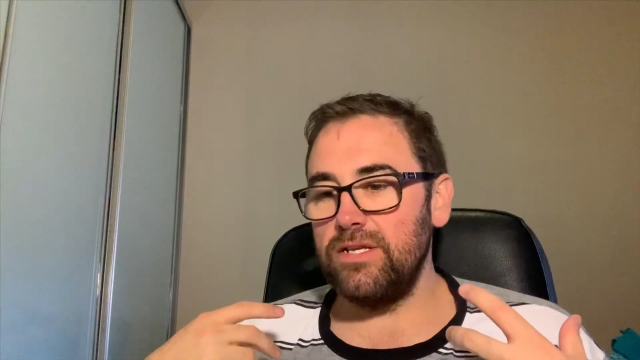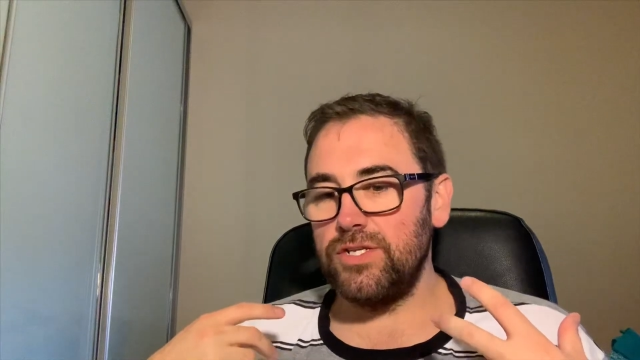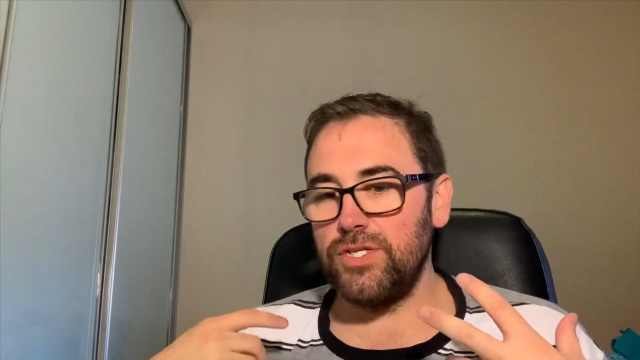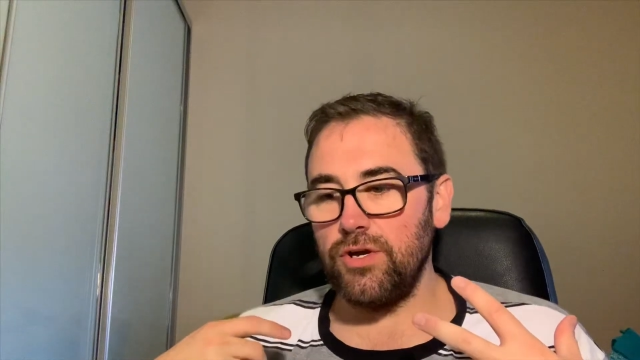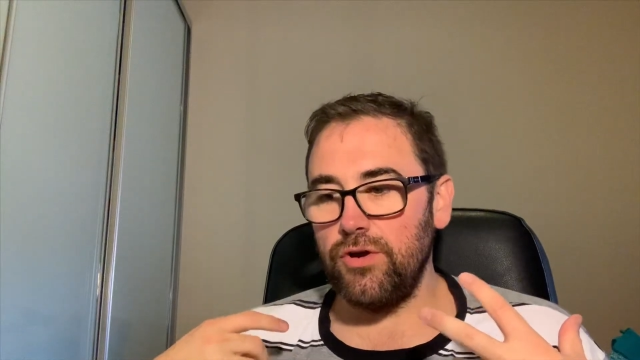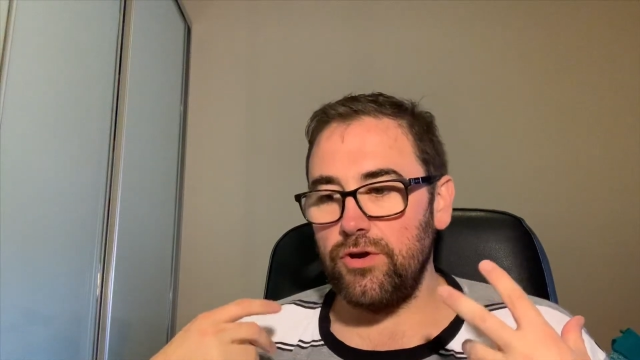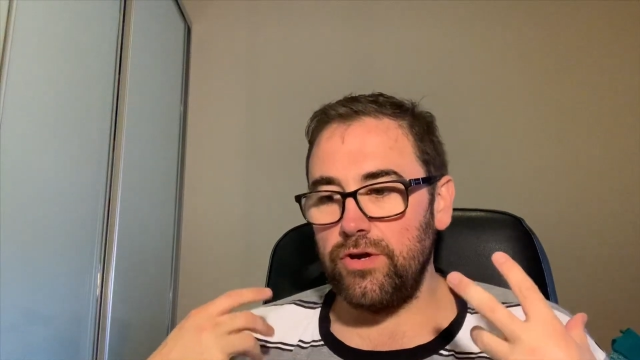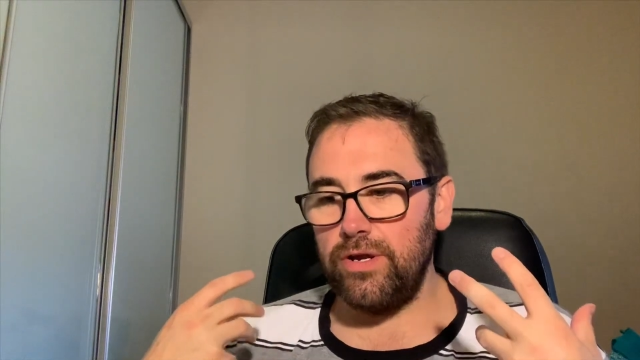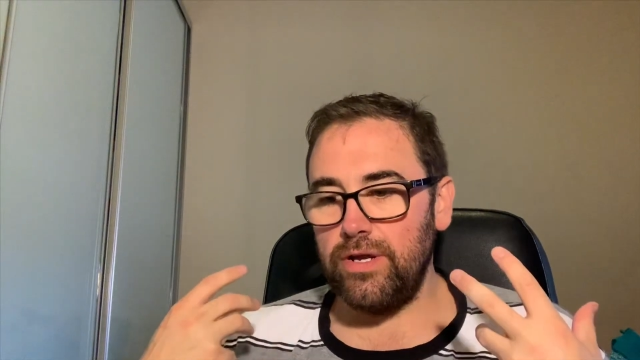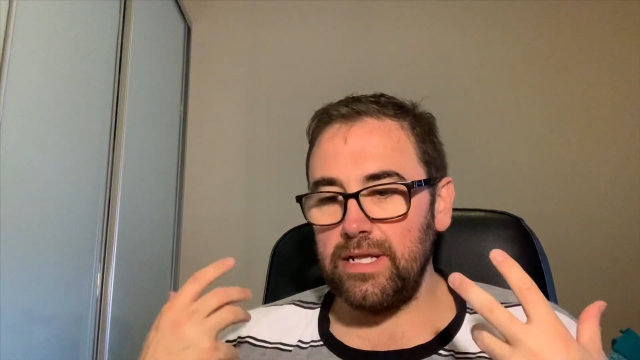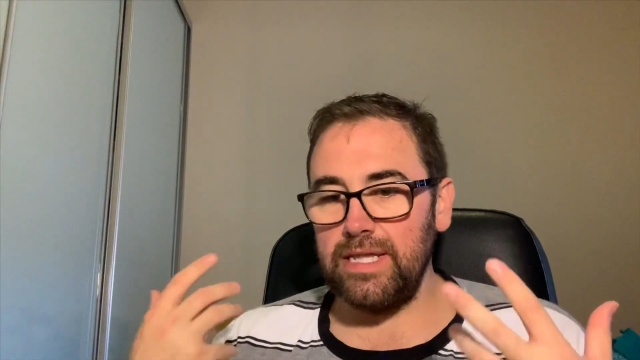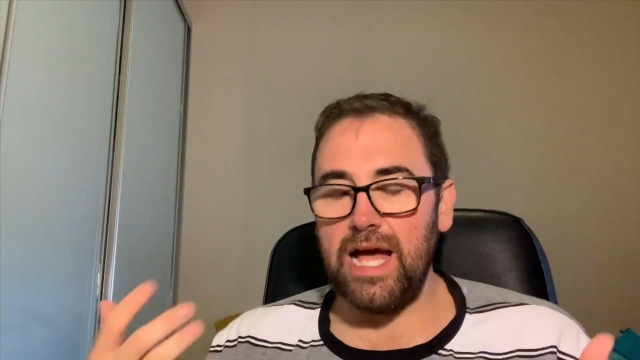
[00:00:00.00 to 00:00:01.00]
so
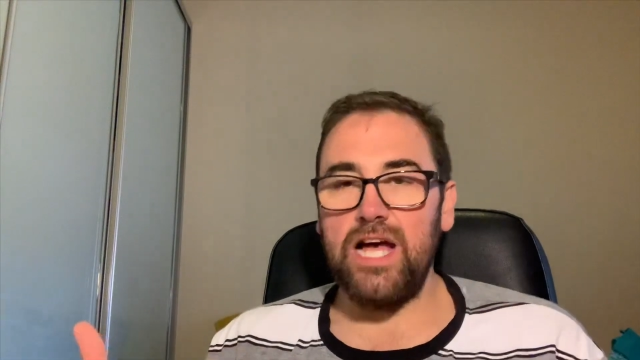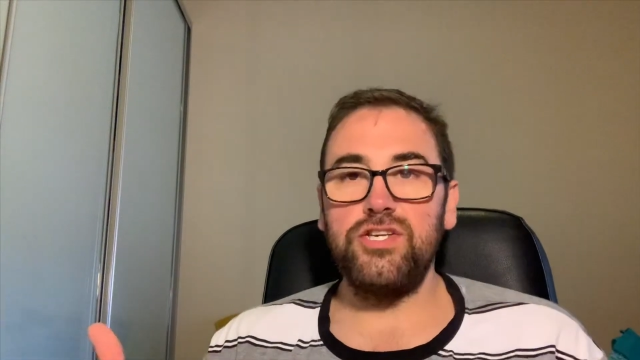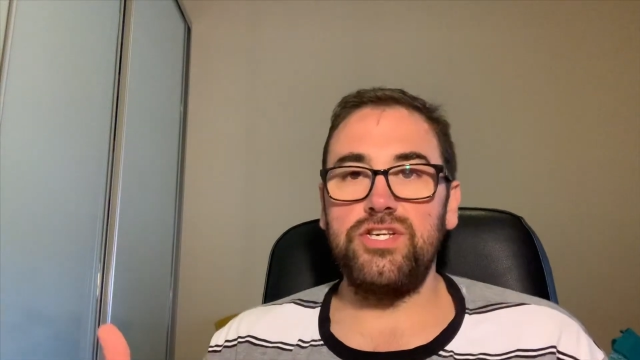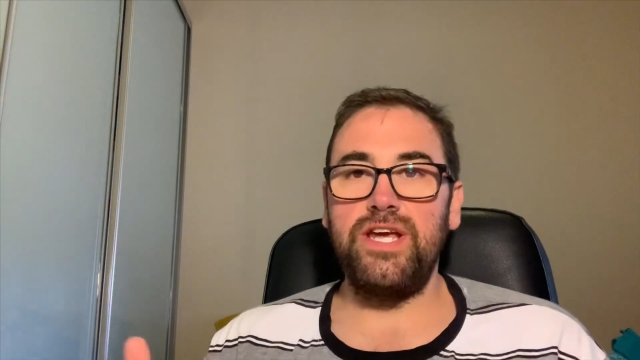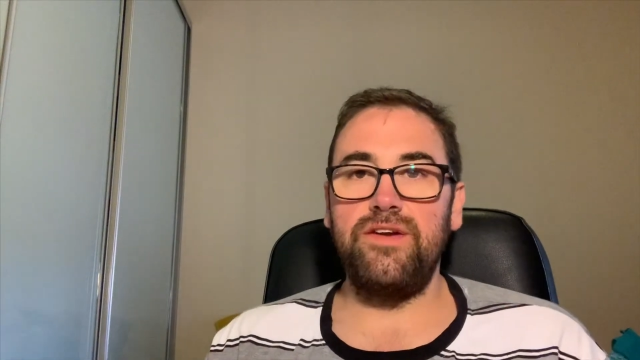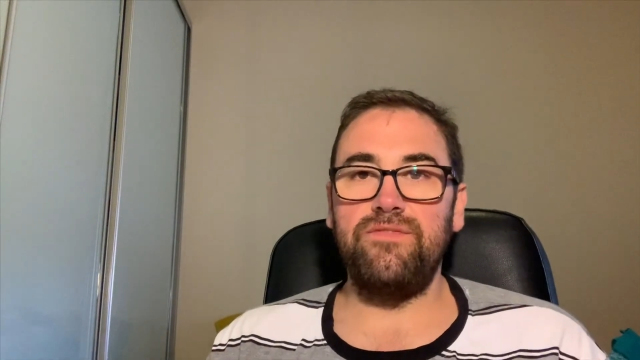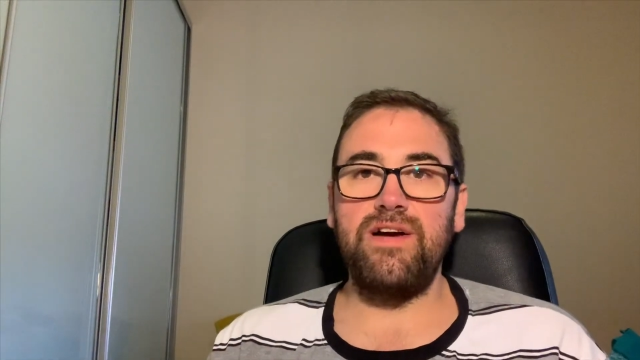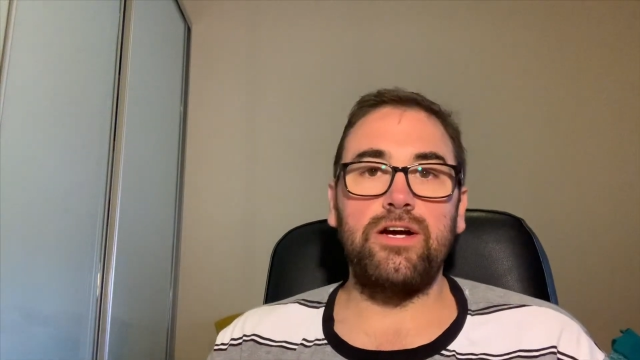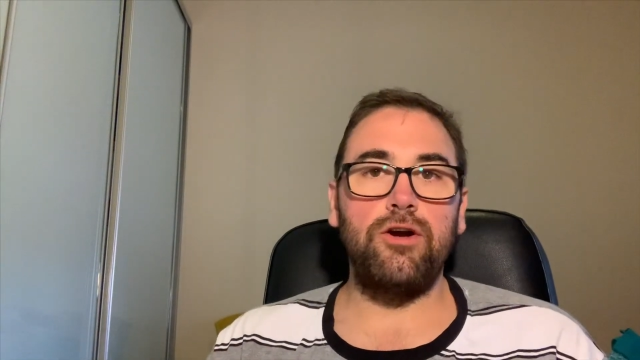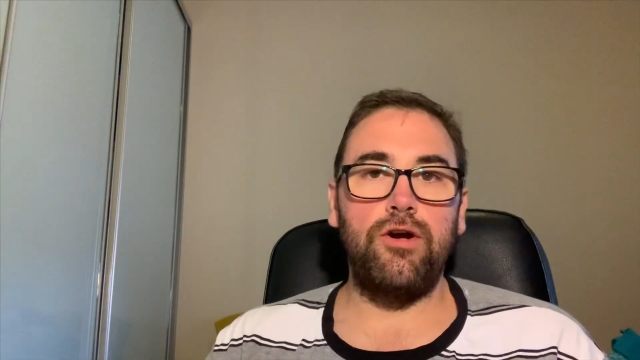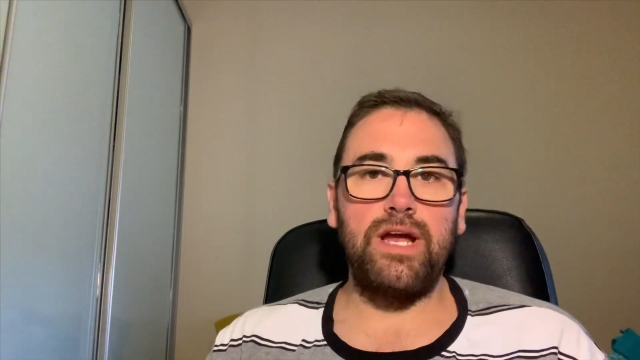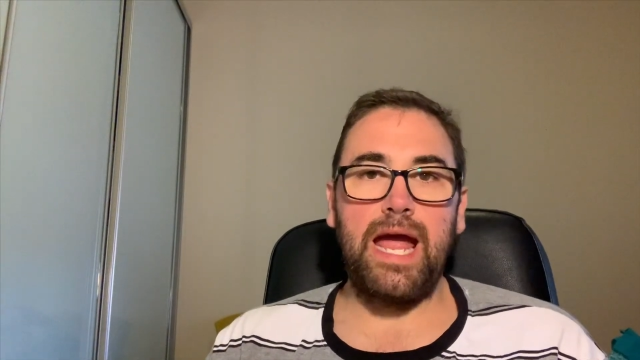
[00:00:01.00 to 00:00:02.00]
last year,
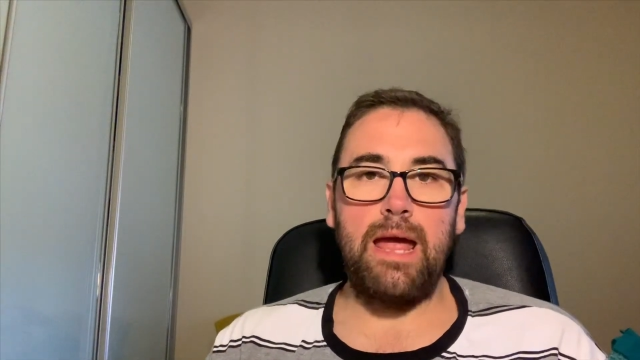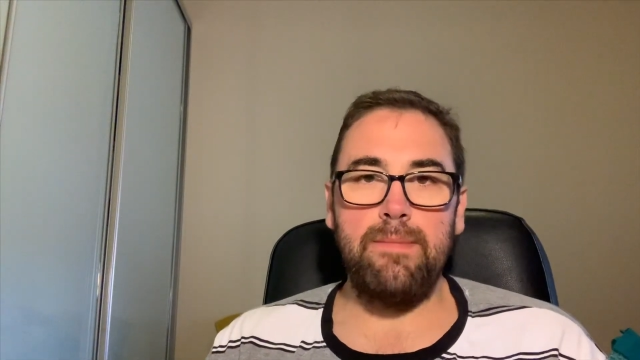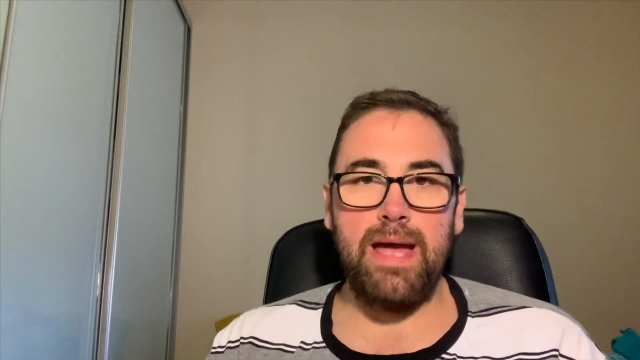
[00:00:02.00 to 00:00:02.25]
Funko came